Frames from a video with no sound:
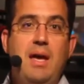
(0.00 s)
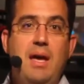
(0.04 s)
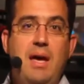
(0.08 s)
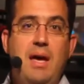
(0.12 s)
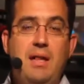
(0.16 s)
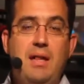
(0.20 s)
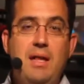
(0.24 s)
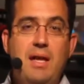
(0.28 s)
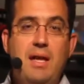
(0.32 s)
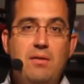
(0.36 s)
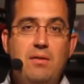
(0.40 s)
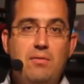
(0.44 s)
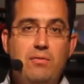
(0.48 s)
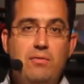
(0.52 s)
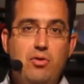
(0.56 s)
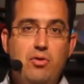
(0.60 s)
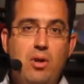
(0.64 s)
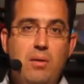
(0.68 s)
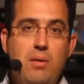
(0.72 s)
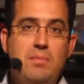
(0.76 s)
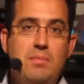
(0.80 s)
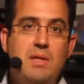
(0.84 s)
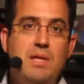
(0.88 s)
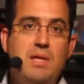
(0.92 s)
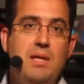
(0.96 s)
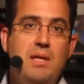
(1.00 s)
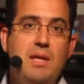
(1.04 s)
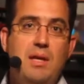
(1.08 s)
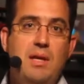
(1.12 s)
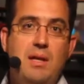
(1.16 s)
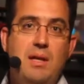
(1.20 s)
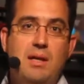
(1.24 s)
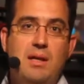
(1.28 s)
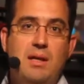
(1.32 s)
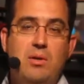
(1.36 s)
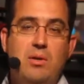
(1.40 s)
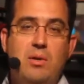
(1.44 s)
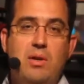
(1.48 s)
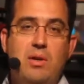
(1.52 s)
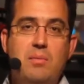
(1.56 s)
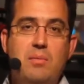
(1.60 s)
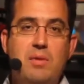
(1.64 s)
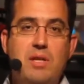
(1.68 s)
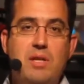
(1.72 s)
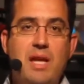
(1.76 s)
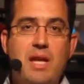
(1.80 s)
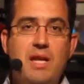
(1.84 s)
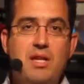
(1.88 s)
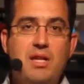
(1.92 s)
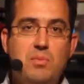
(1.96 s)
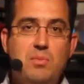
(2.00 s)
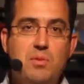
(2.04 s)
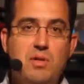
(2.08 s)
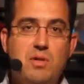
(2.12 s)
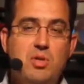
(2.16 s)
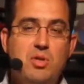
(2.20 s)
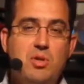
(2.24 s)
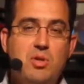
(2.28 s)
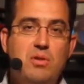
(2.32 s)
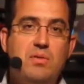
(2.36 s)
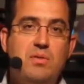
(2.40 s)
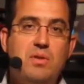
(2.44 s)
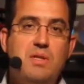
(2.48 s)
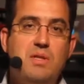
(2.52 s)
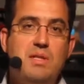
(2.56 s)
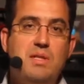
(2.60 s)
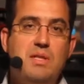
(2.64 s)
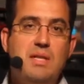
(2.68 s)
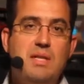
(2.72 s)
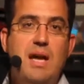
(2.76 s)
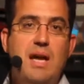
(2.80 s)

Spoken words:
Alain from the Career Management Service